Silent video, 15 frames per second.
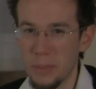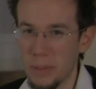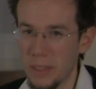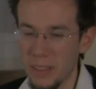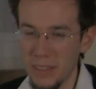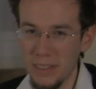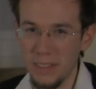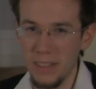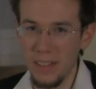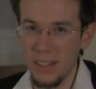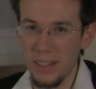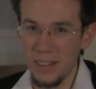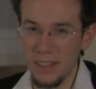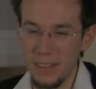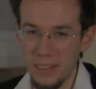But,
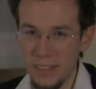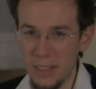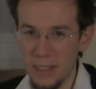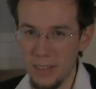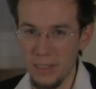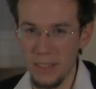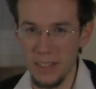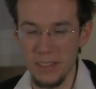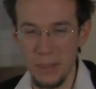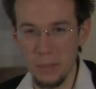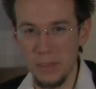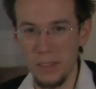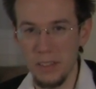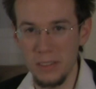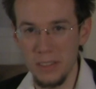you know, that's up
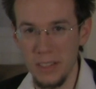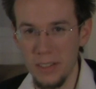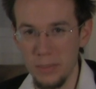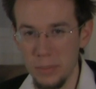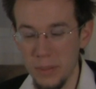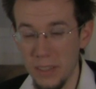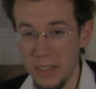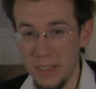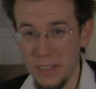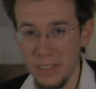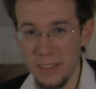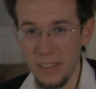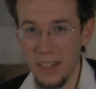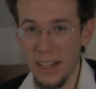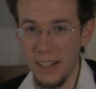to yourself
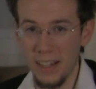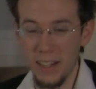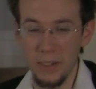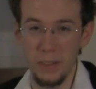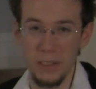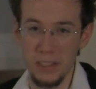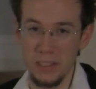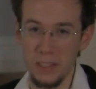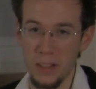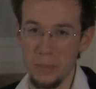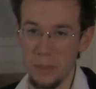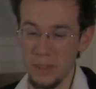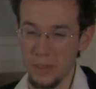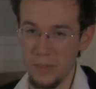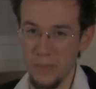because I can't really
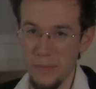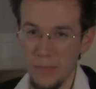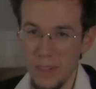stop you.